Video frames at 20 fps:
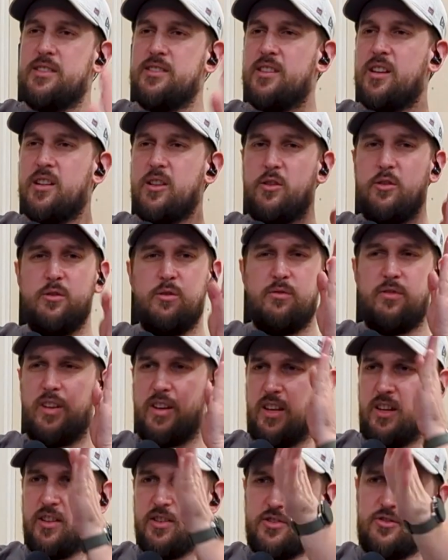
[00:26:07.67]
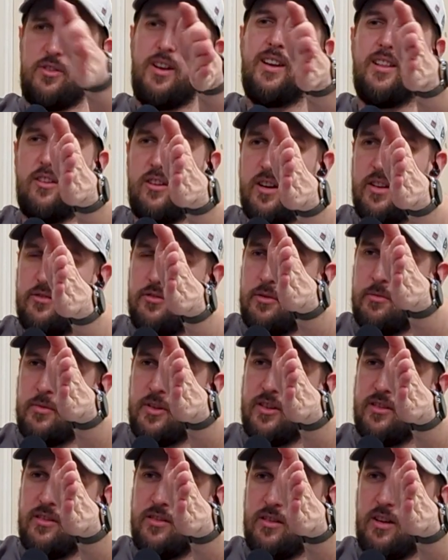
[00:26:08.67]
isn't the Louvre like in a straight line from
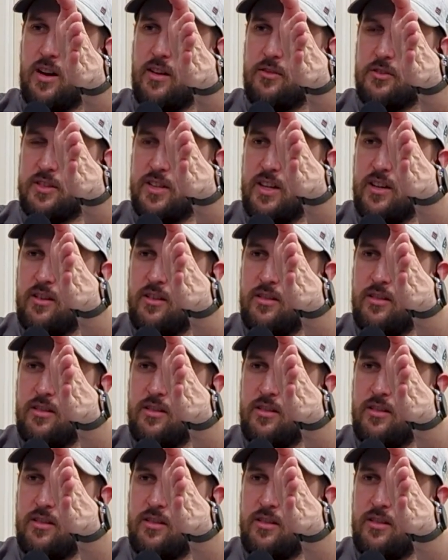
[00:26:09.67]
the Eiffel Tower?